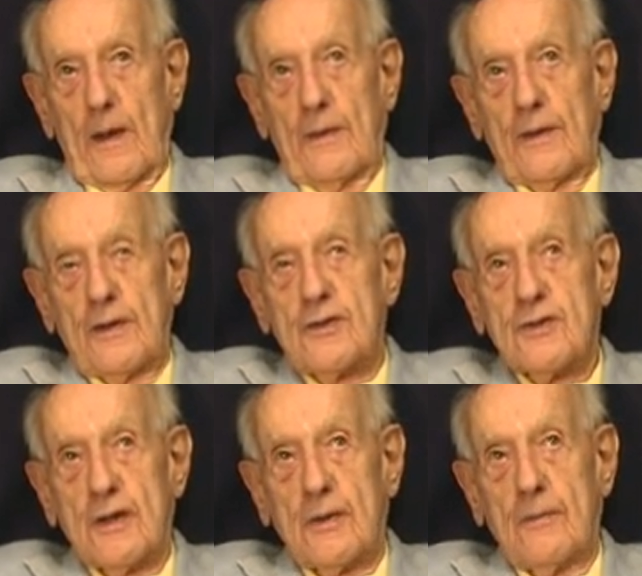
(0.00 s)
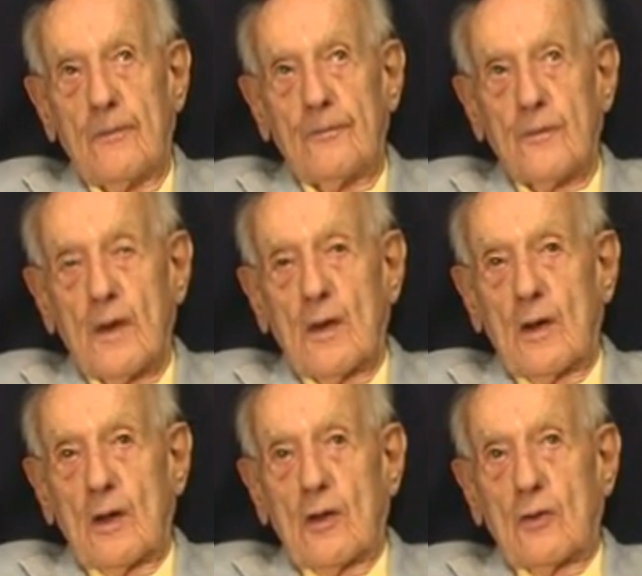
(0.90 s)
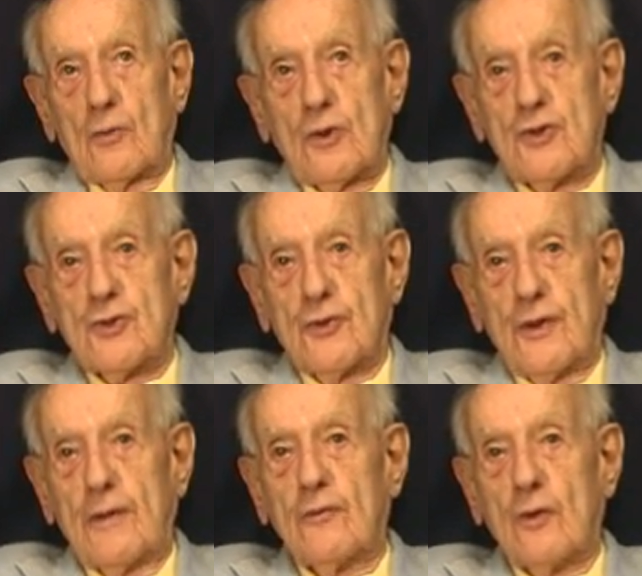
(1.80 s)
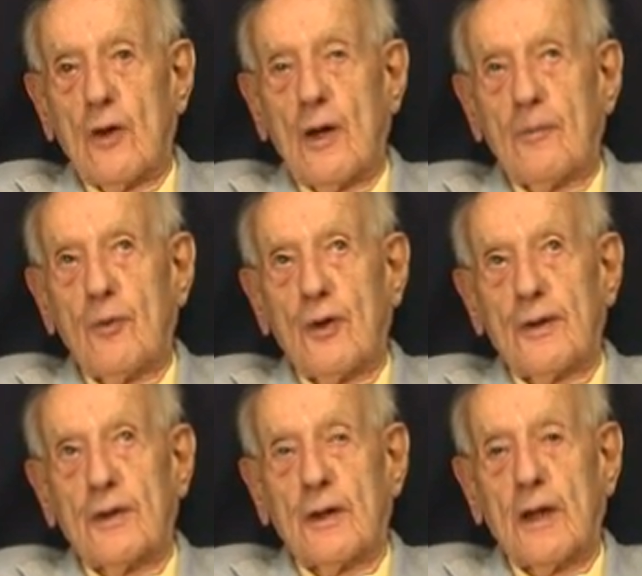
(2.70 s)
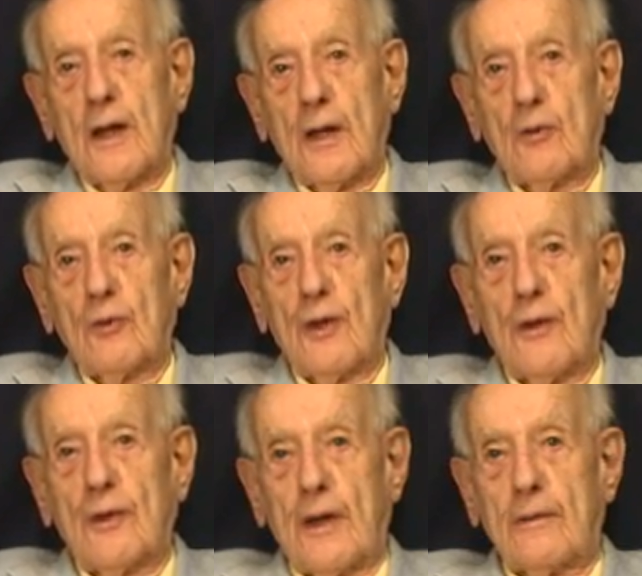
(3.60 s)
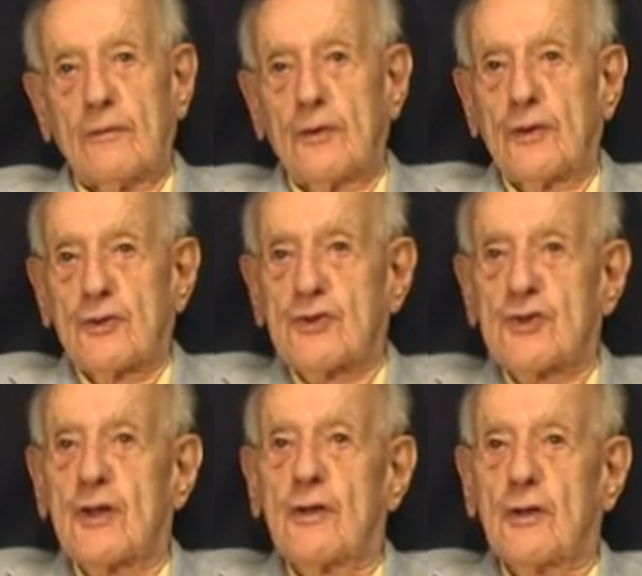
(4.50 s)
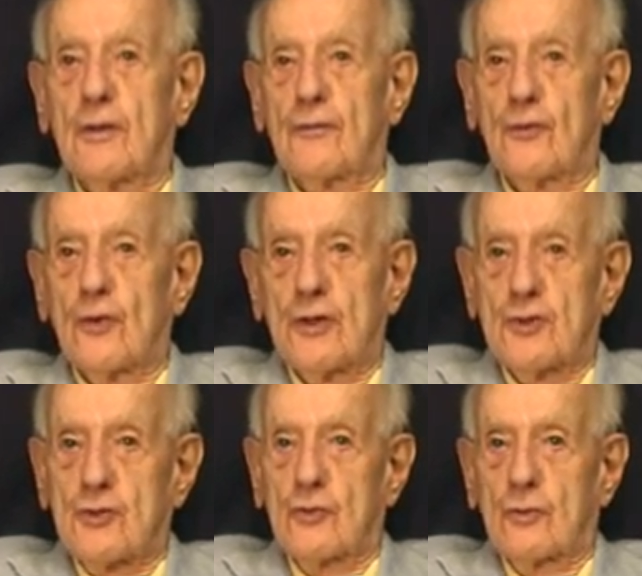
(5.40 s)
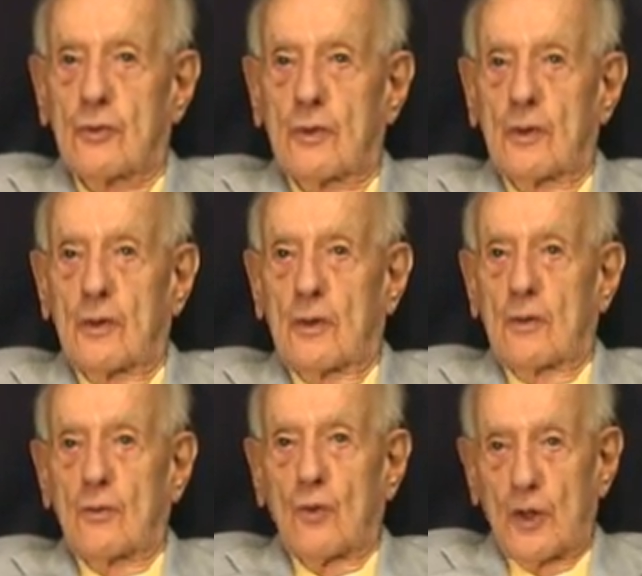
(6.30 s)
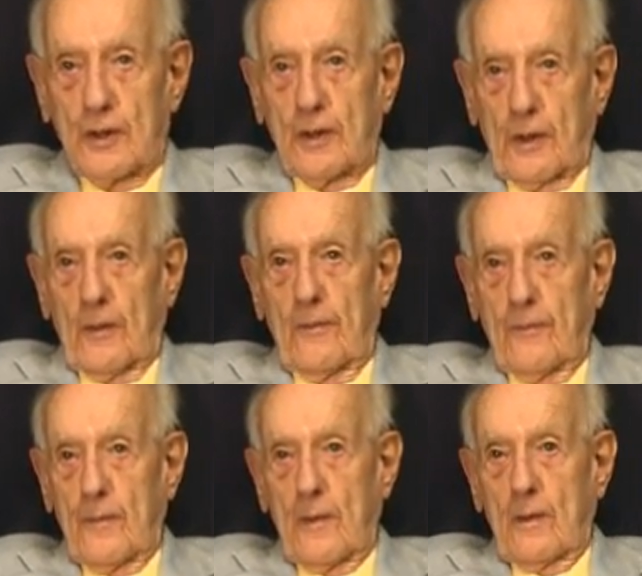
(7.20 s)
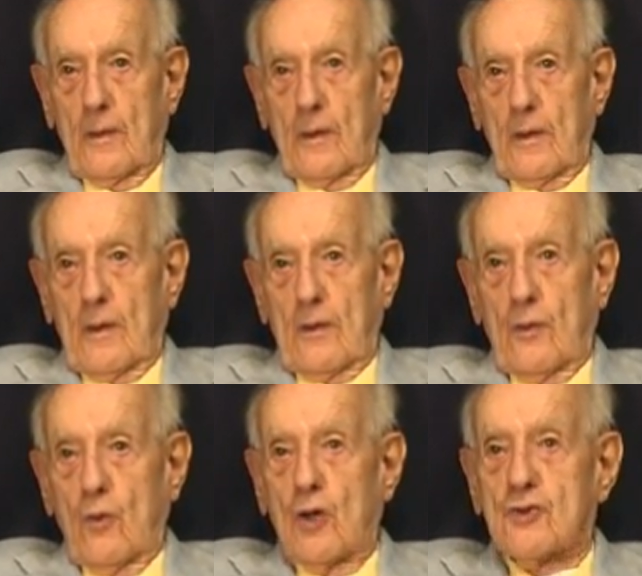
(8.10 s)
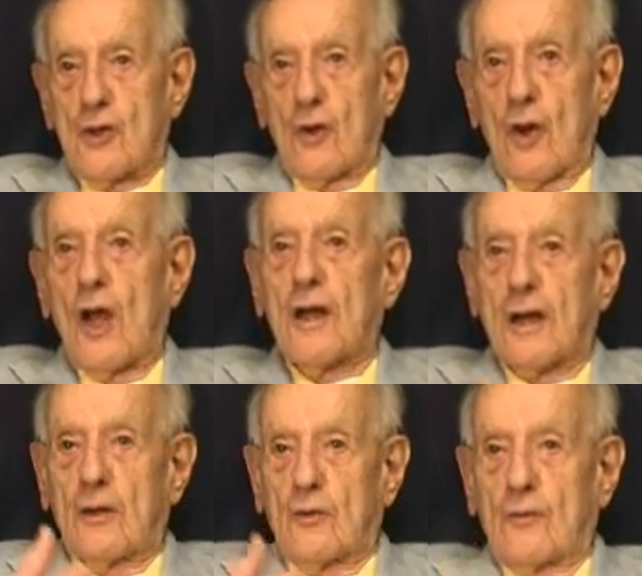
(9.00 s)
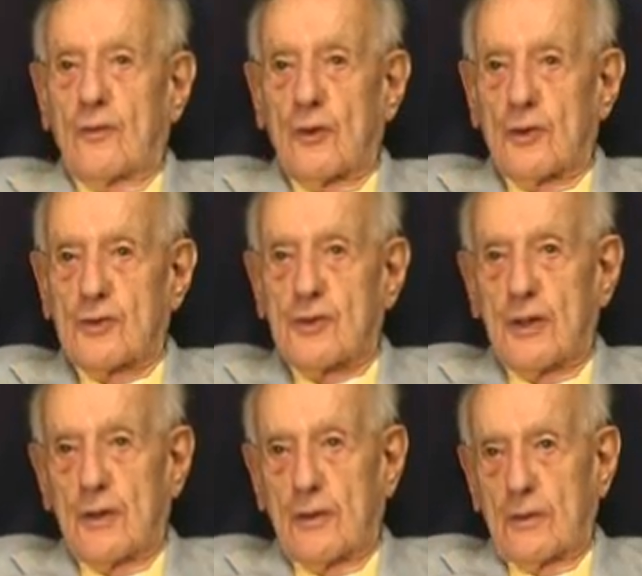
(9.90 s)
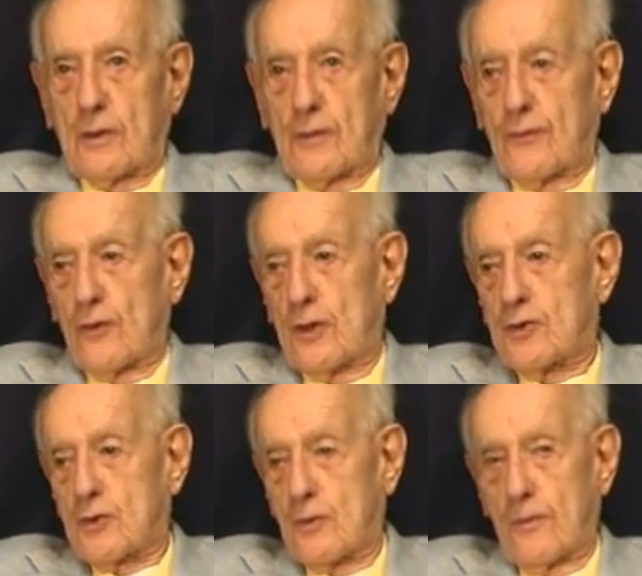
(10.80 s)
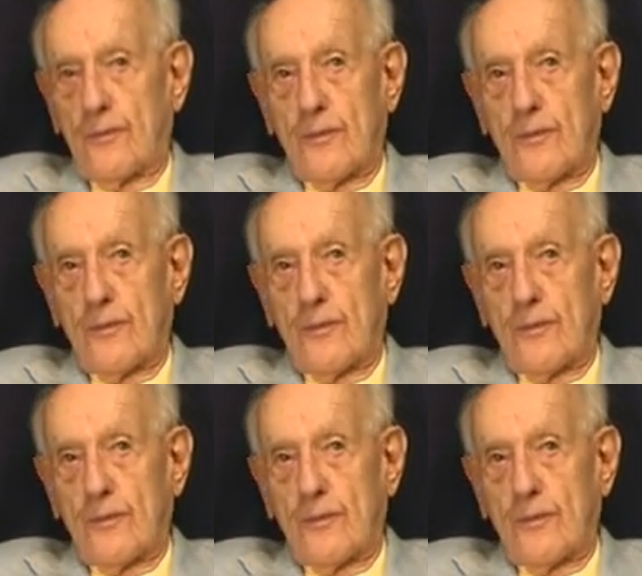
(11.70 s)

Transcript: And they said we should never operate the car without having the center differential working. There was a lockout for the center differential,